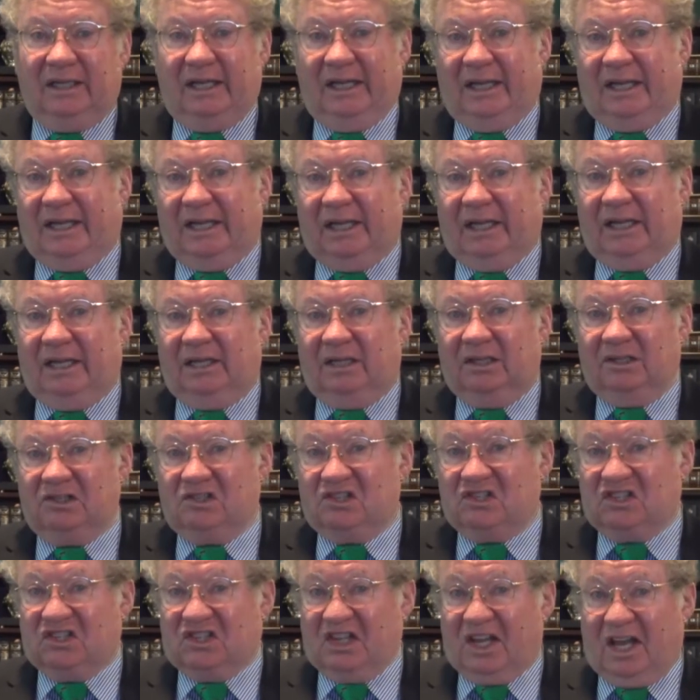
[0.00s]
and
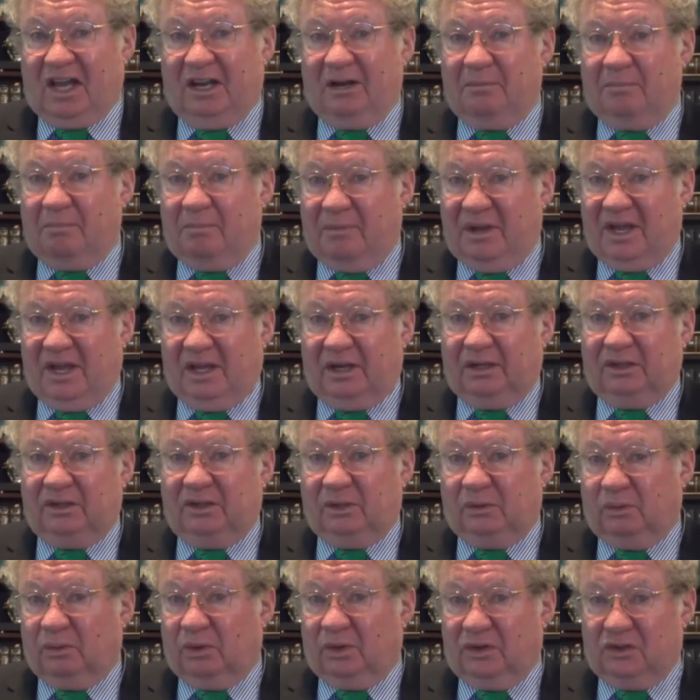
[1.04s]
set men
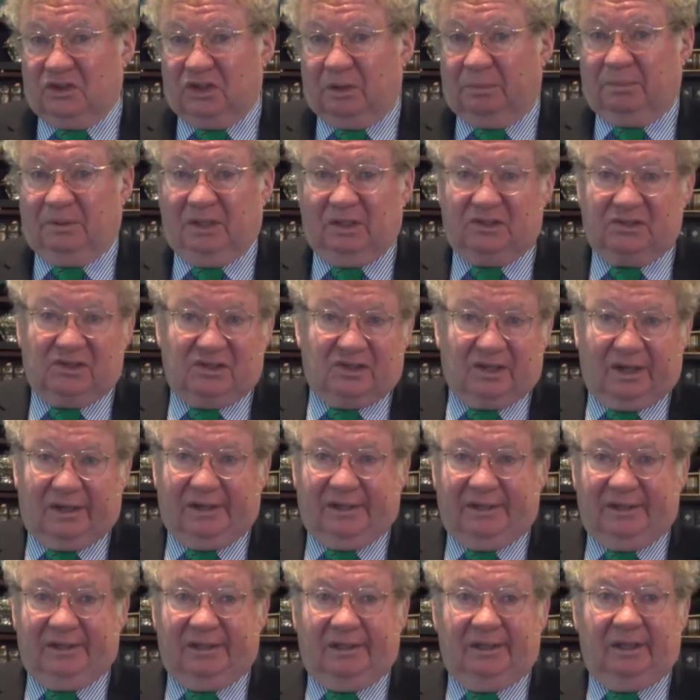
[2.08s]
to worship the
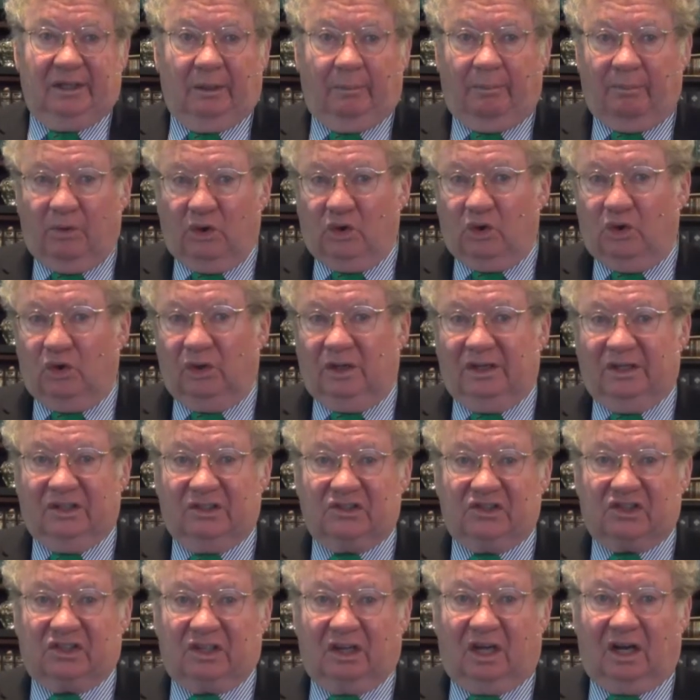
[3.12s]
sun, the moon, and
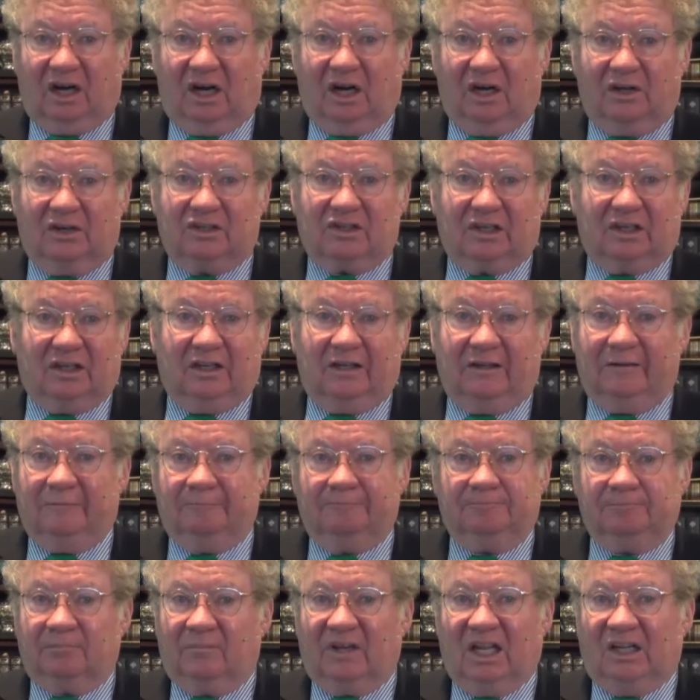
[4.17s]
the stars. And a,
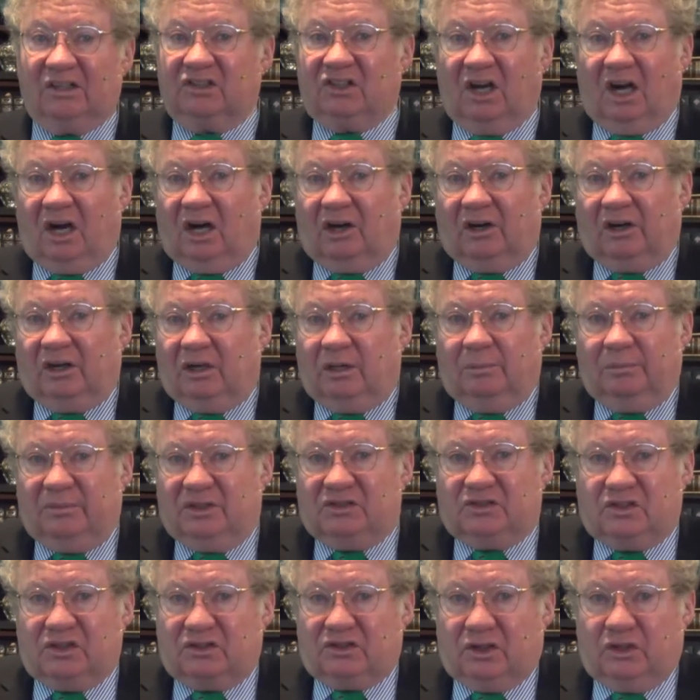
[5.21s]
Targum
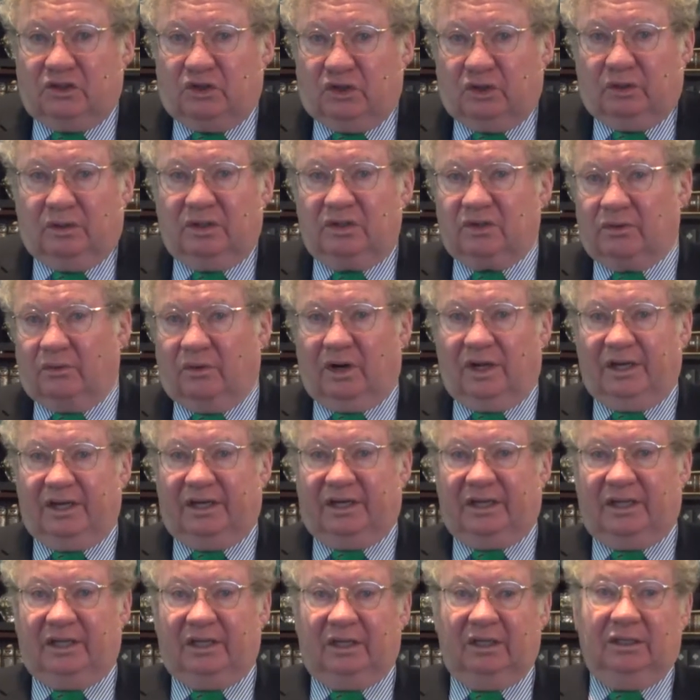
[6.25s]
is just a Jewish
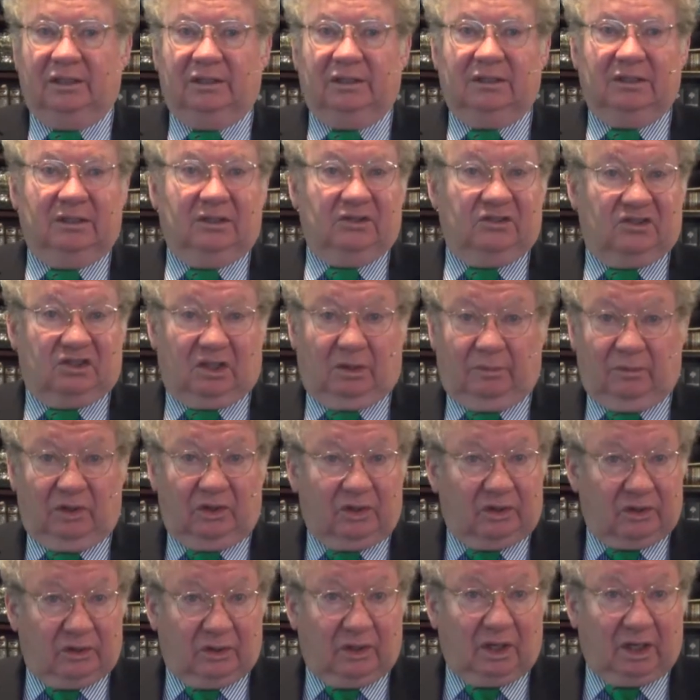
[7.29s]
writing
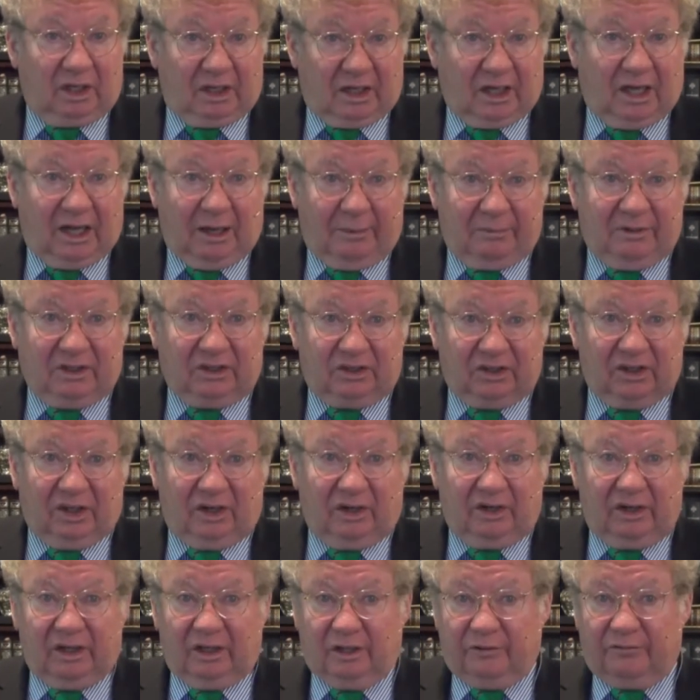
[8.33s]
similar to a
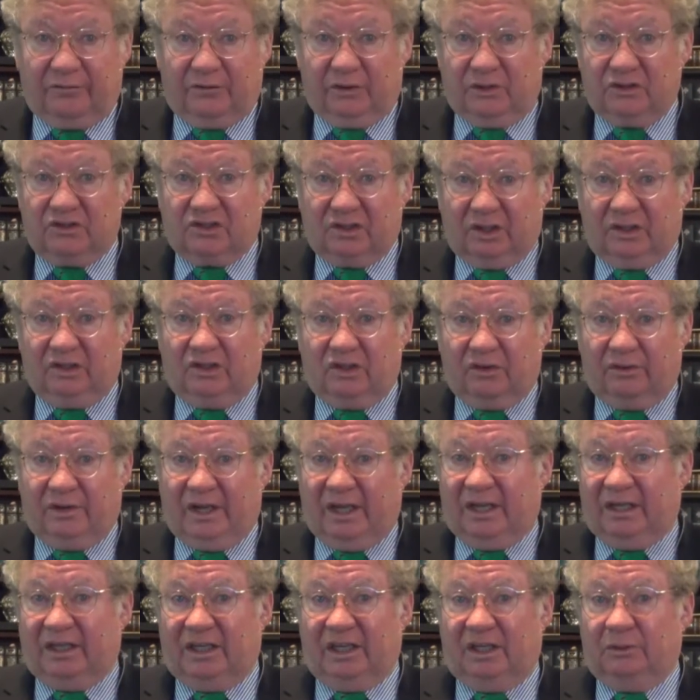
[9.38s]
commentary of the first
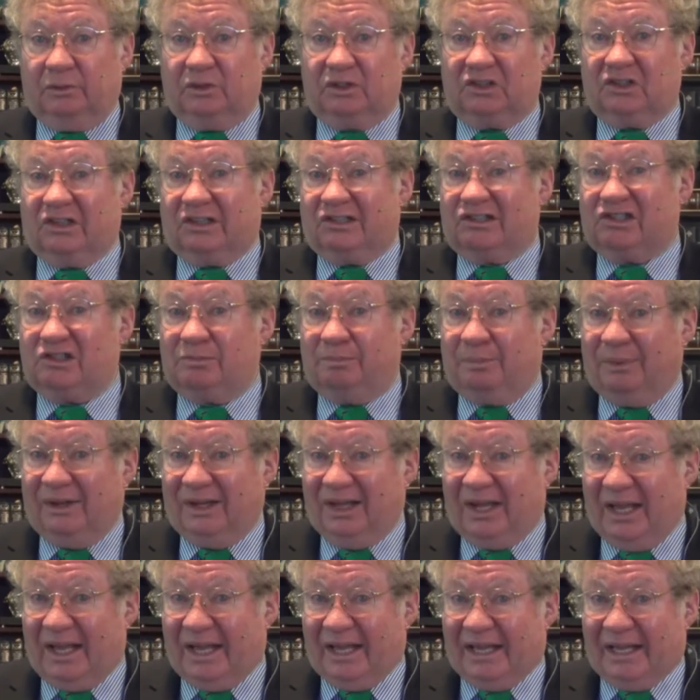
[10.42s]
century AD, which
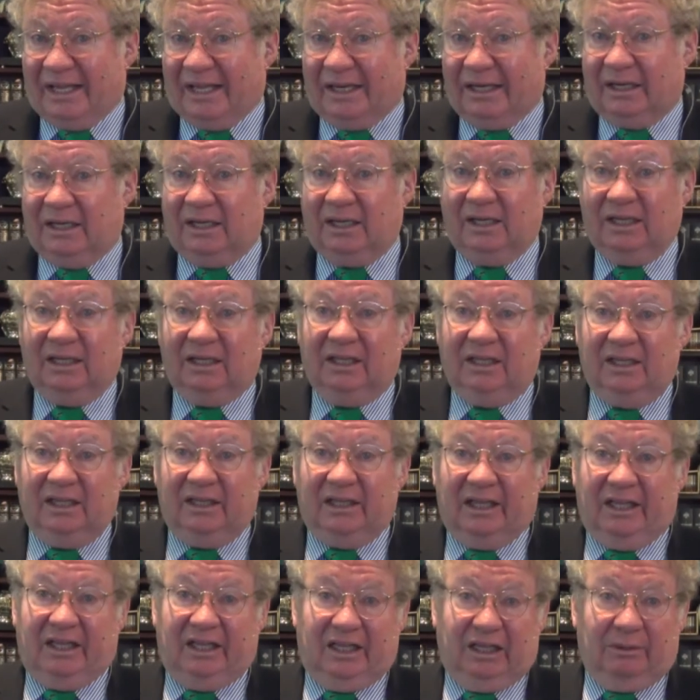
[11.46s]
explained
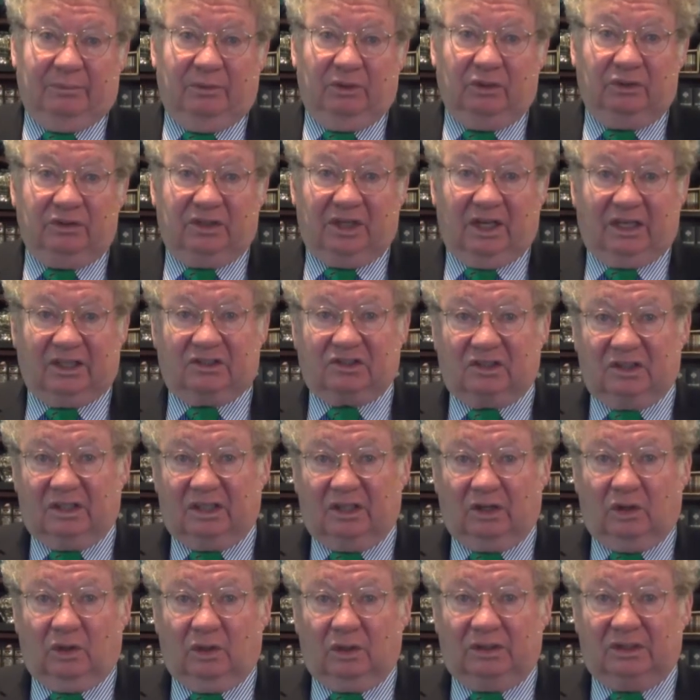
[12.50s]
the Hebrew text of
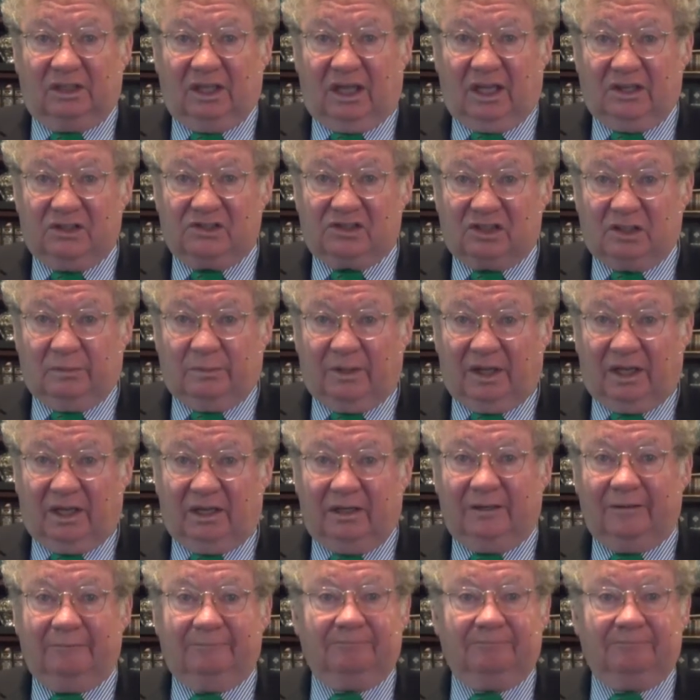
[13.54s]
the Old Testament